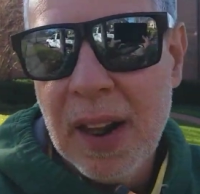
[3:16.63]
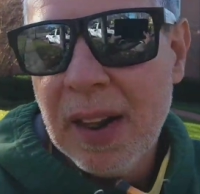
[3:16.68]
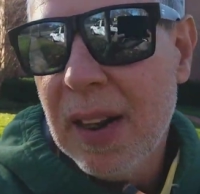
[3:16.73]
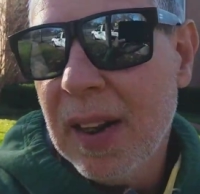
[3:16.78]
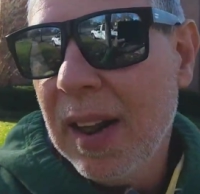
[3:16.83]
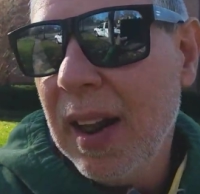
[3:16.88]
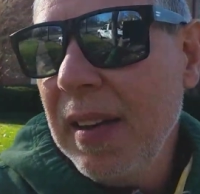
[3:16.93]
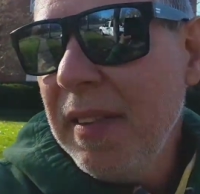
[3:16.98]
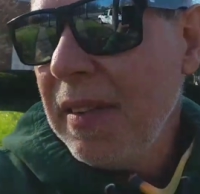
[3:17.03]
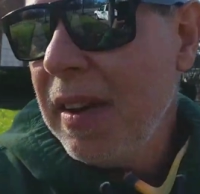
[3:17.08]

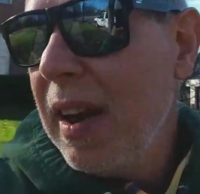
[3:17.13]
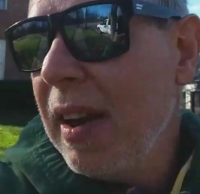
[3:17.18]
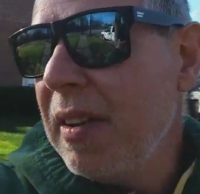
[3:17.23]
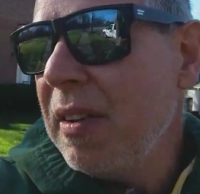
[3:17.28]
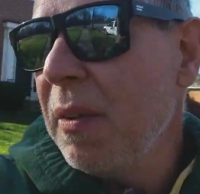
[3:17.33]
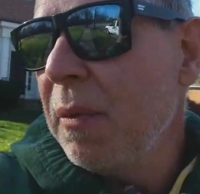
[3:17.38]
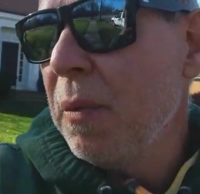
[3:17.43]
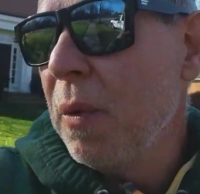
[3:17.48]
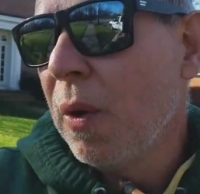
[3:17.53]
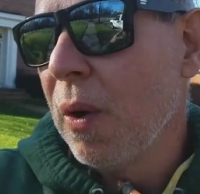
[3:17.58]
let's get
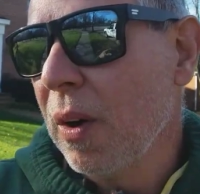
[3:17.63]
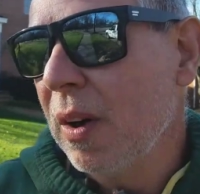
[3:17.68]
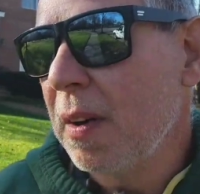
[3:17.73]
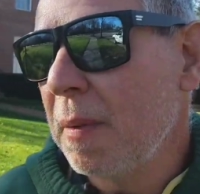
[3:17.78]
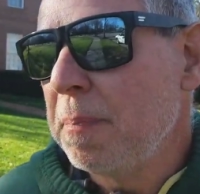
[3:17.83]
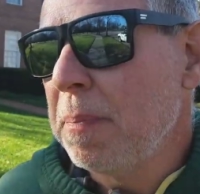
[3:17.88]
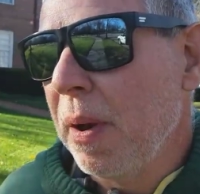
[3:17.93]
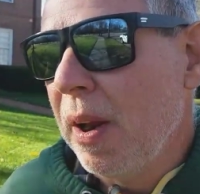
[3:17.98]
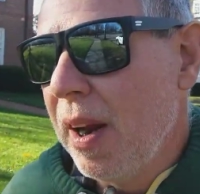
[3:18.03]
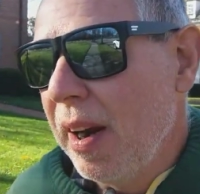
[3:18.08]
to
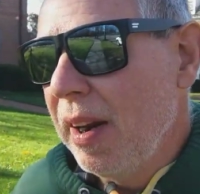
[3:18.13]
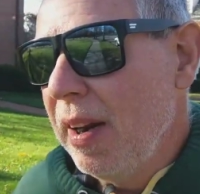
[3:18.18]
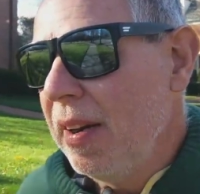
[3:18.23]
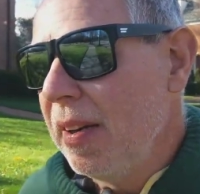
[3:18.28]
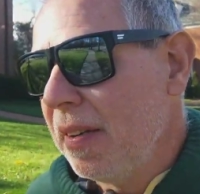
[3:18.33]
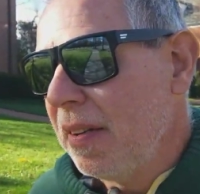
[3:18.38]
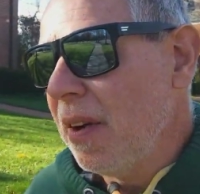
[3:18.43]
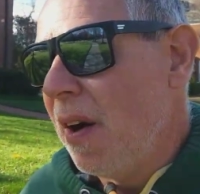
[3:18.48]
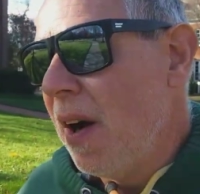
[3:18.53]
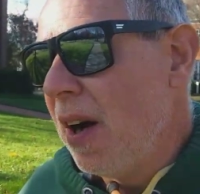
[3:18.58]
work. Plenty to
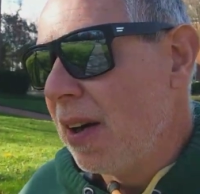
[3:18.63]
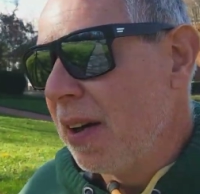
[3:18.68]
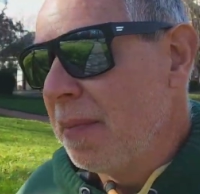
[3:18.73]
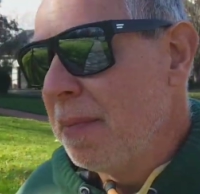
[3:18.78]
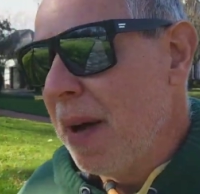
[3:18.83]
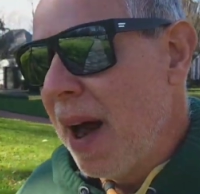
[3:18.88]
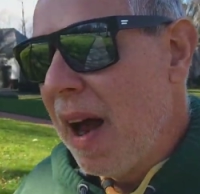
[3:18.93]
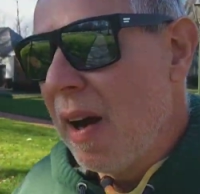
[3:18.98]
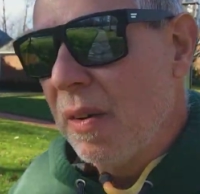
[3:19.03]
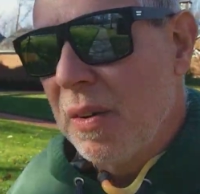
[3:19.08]
talk
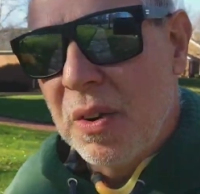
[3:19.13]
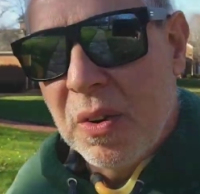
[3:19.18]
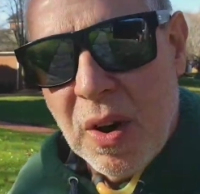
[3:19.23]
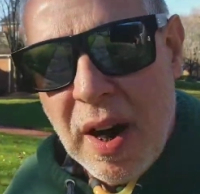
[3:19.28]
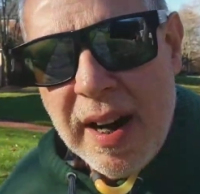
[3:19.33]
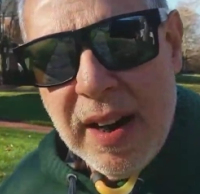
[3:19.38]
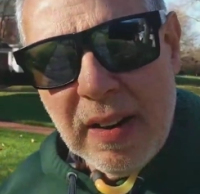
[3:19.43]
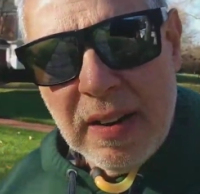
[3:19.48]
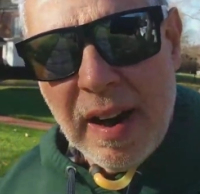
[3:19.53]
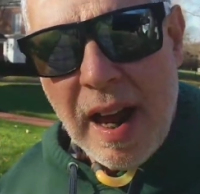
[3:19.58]
about.
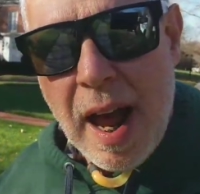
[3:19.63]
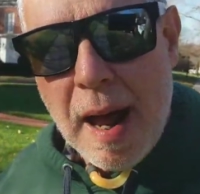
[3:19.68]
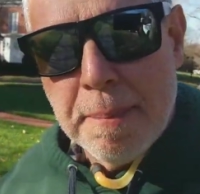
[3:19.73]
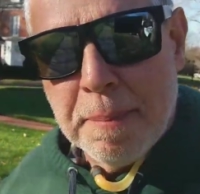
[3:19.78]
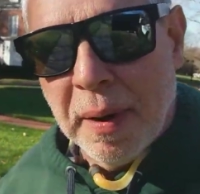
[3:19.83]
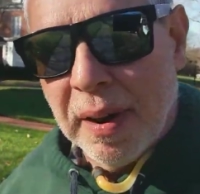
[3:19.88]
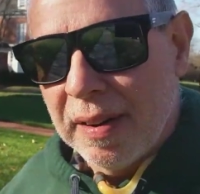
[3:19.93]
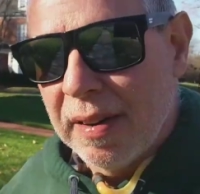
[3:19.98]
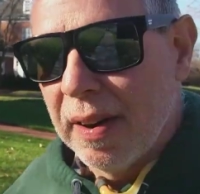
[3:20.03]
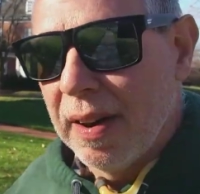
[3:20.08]
Great
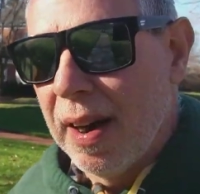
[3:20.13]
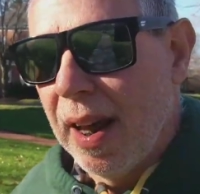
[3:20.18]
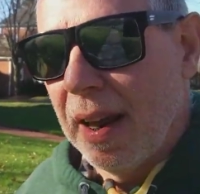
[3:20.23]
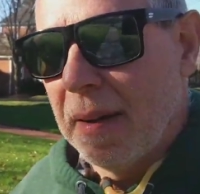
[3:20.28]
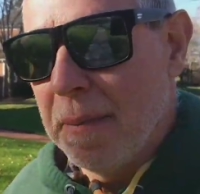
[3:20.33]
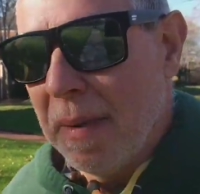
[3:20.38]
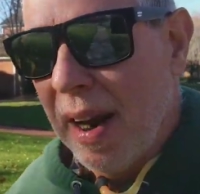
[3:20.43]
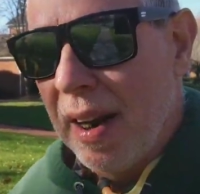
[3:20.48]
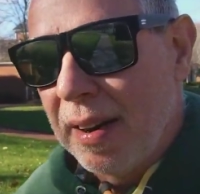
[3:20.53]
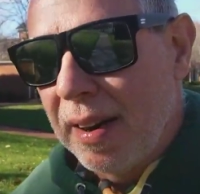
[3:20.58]
topic today,
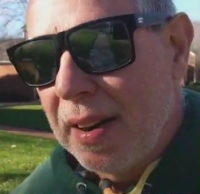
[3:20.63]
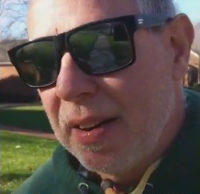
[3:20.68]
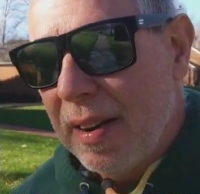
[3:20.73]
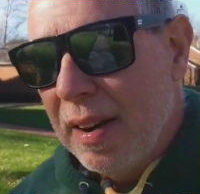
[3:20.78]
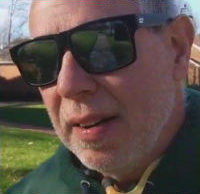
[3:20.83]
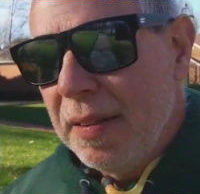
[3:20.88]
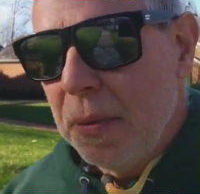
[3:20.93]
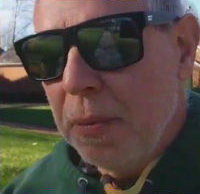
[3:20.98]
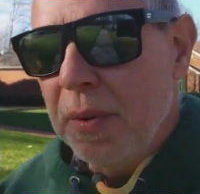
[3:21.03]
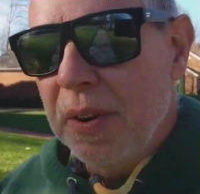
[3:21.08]
man.
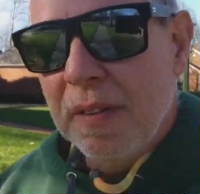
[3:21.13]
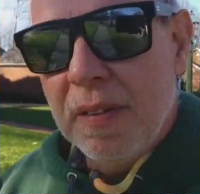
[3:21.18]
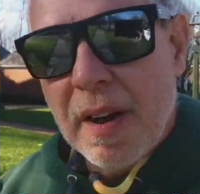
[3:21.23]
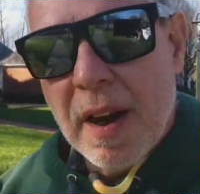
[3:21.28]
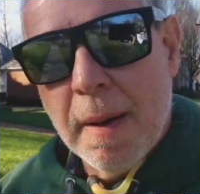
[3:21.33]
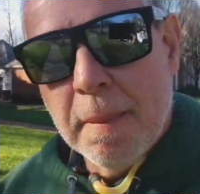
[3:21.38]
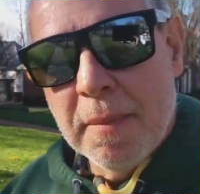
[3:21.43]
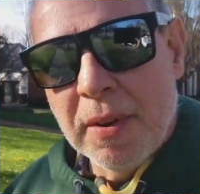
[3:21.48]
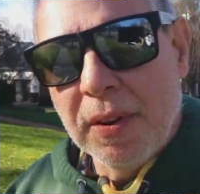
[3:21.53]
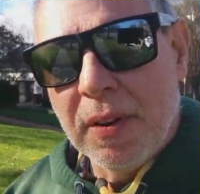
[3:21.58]
This one's
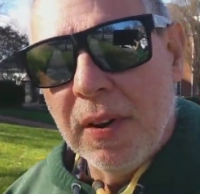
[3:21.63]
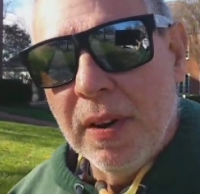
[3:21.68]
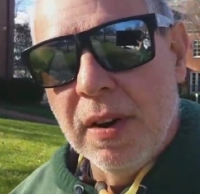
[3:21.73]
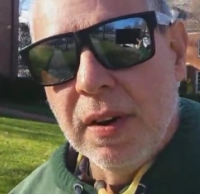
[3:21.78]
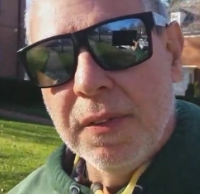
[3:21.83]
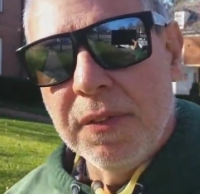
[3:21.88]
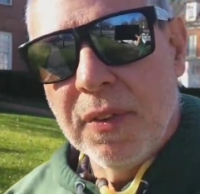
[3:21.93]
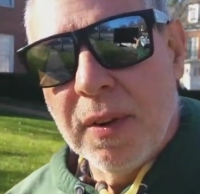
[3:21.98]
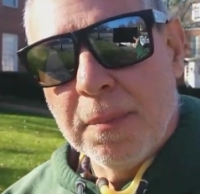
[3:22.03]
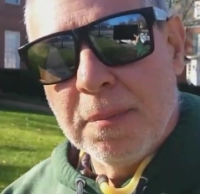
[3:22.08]
coming to
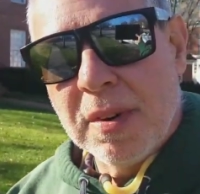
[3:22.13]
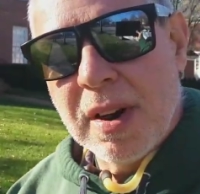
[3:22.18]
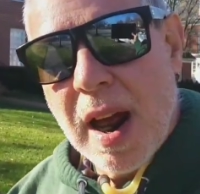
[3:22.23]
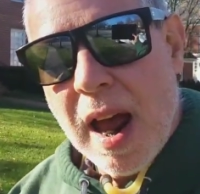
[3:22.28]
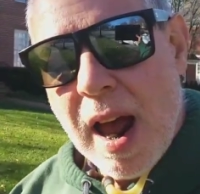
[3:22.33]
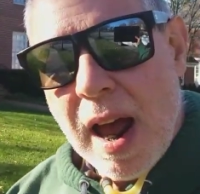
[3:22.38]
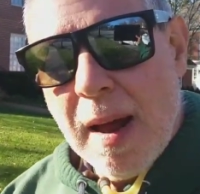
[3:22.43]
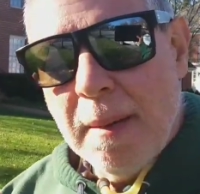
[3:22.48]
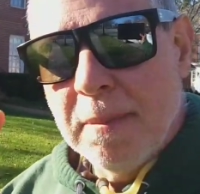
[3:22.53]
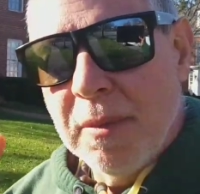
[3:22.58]
you from
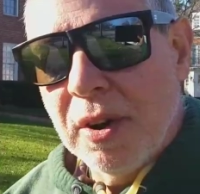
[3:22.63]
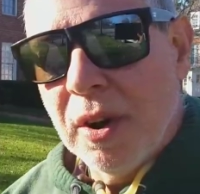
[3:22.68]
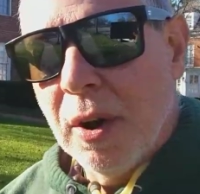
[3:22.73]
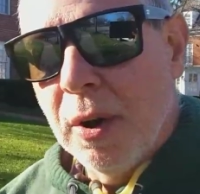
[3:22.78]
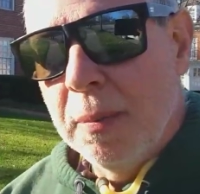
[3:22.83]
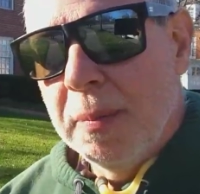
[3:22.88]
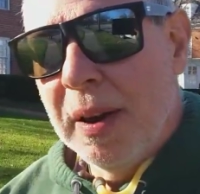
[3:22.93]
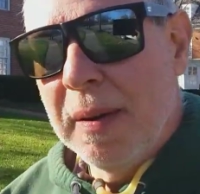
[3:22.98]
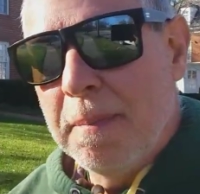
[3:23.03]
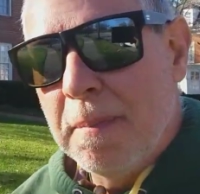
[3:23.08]
Tom
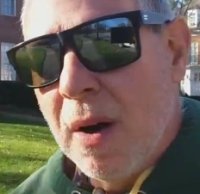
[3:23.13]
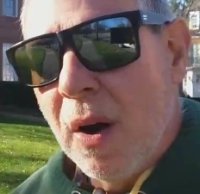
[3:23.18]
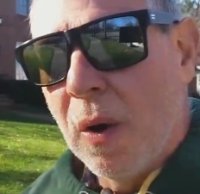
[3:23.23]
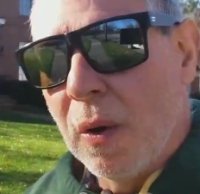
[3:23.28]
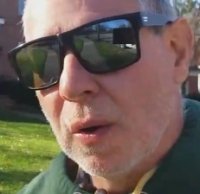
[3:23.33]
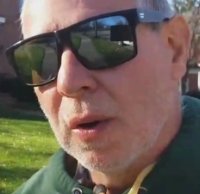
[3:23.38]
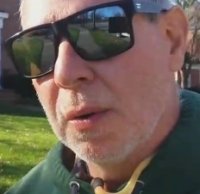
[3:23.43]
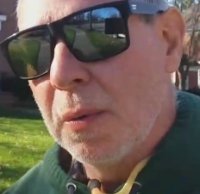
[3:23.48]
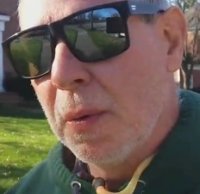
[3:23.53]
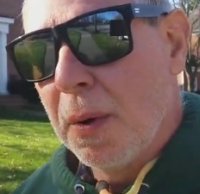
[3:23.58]
Doby Mower